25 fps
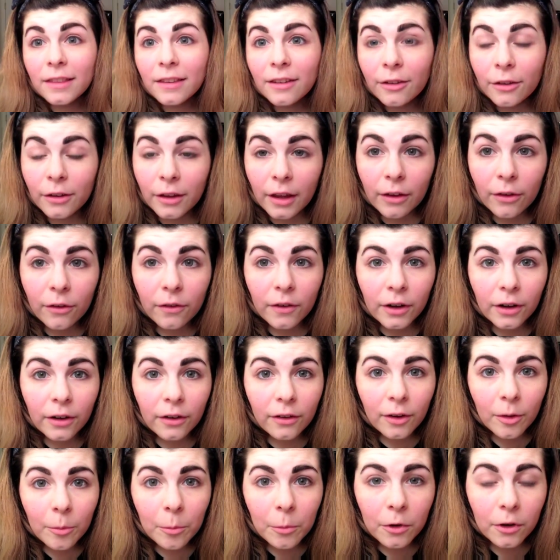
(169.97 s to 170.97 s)
So that's very
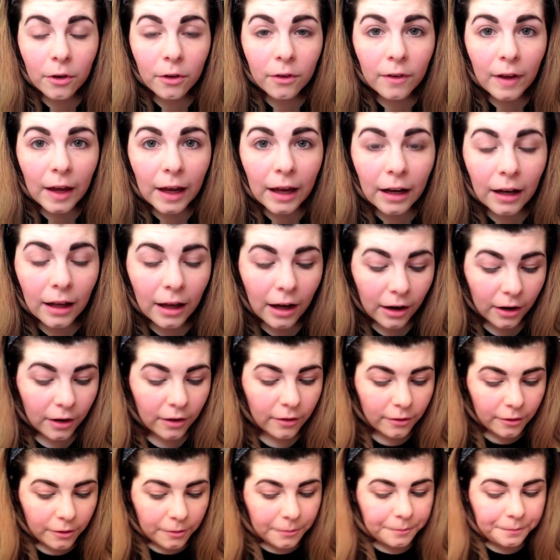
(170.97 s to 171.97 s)
simple, taken care
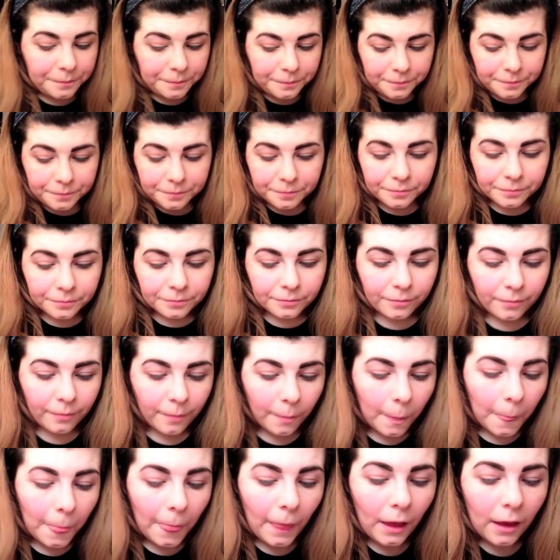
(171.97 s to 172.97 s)
of.
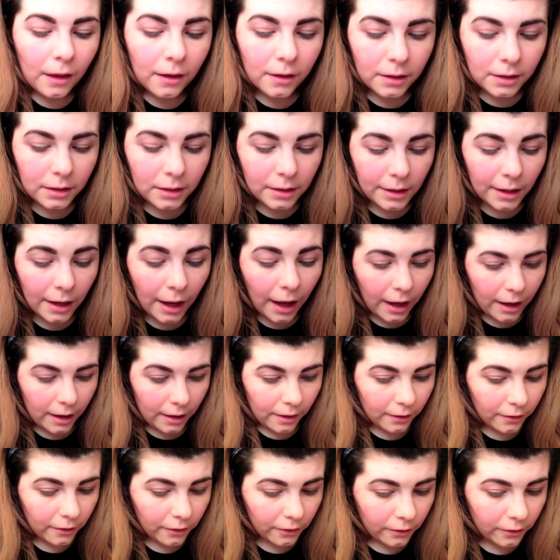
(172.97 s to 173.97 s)

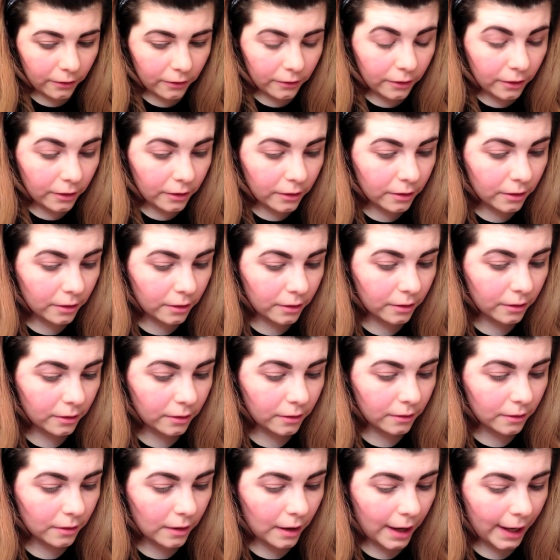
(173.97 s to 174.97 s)
Next,
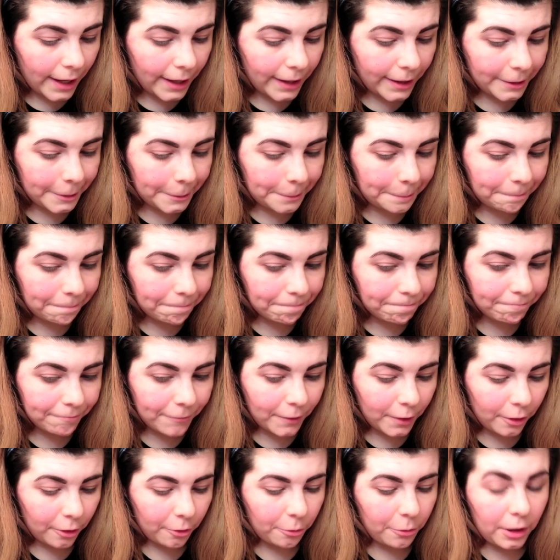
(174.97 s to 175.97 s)
you're going
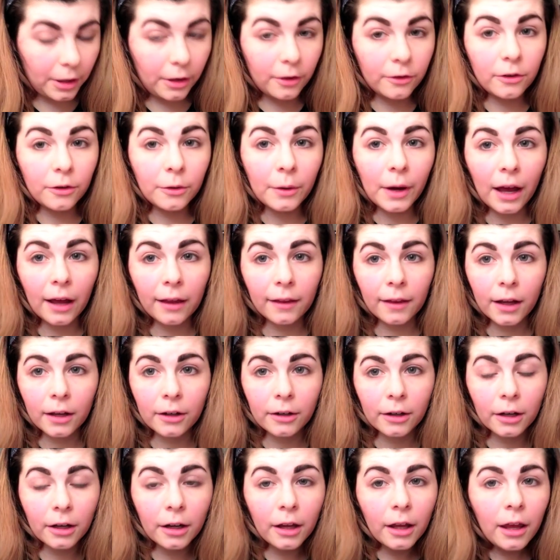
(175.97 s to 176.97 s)
to want to do
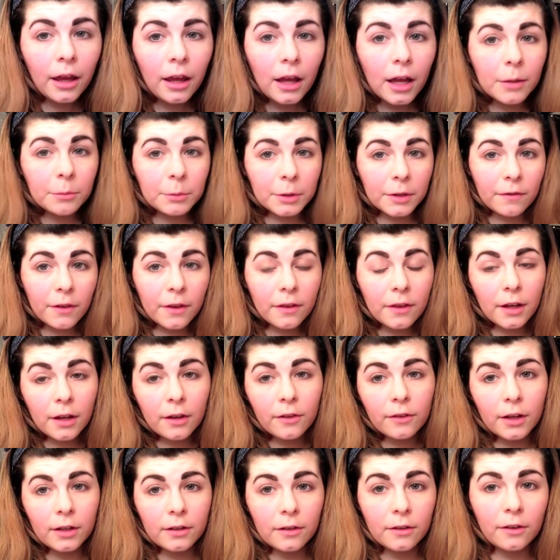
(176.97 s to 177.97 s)
eyeliner. One of the
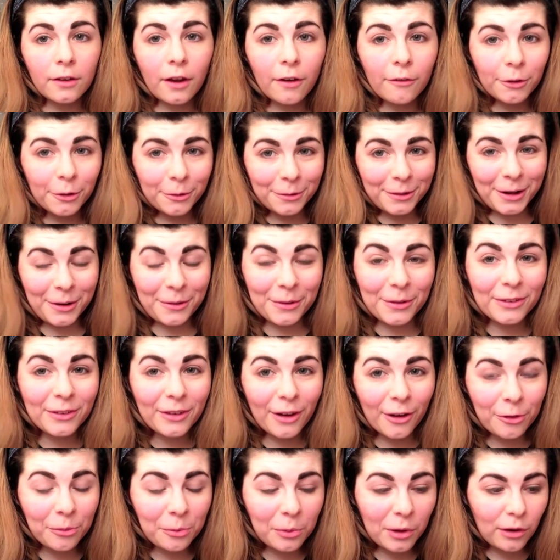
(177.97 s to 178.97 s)
things I discovered when I was
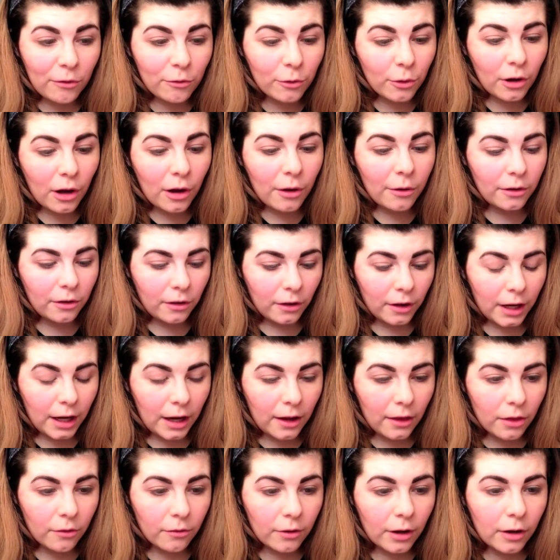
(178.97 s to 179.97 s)
cosplaying Fukawa and looking at the